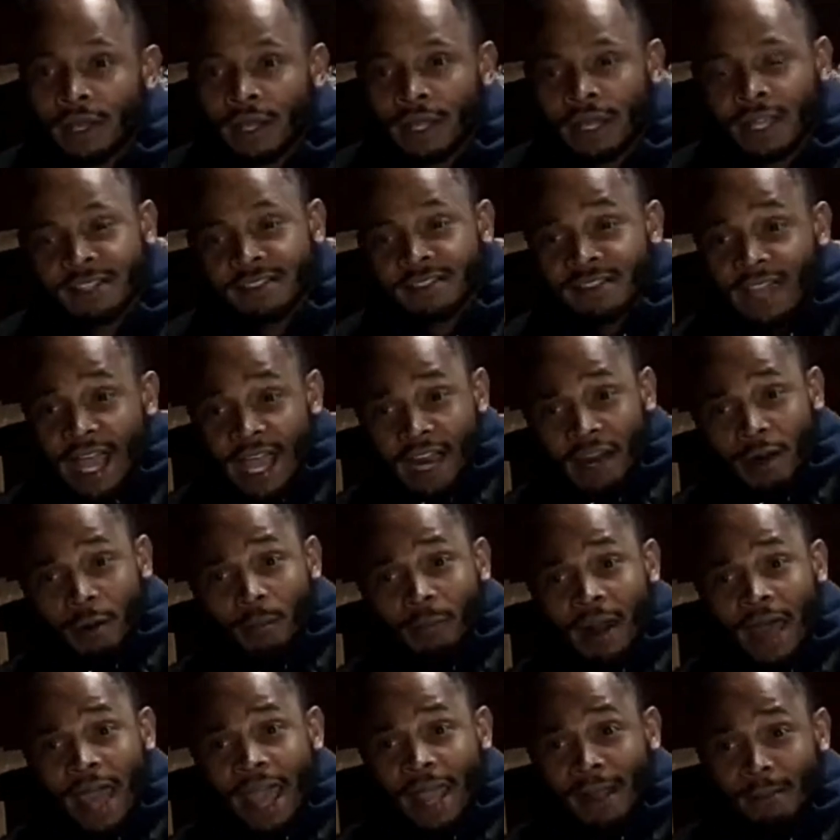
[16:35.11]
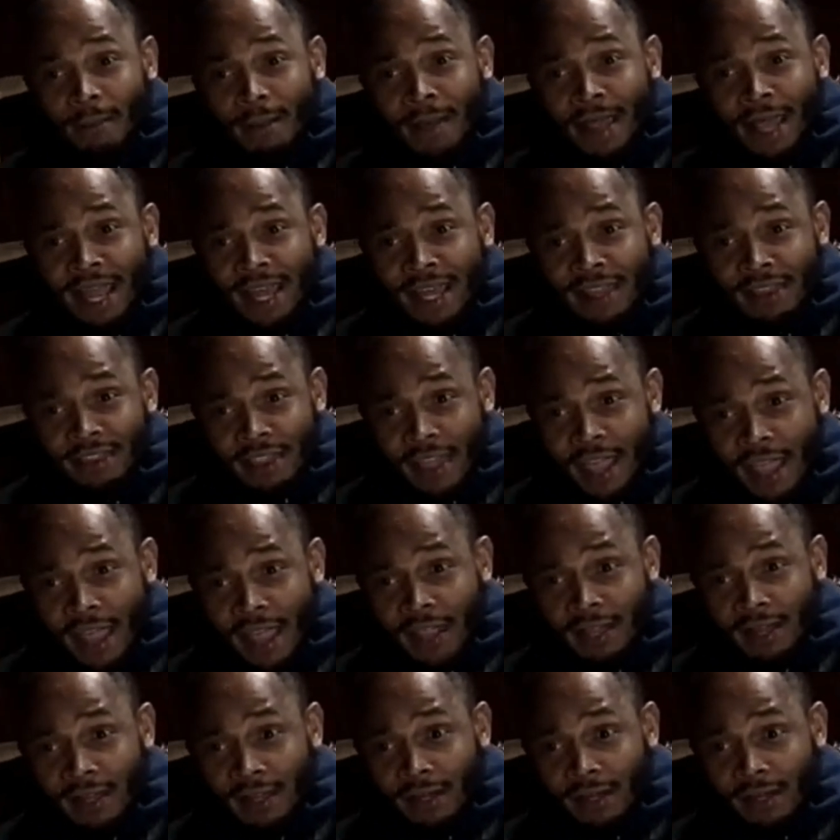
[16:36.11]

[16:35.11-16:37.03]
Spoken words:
is that a black man thing?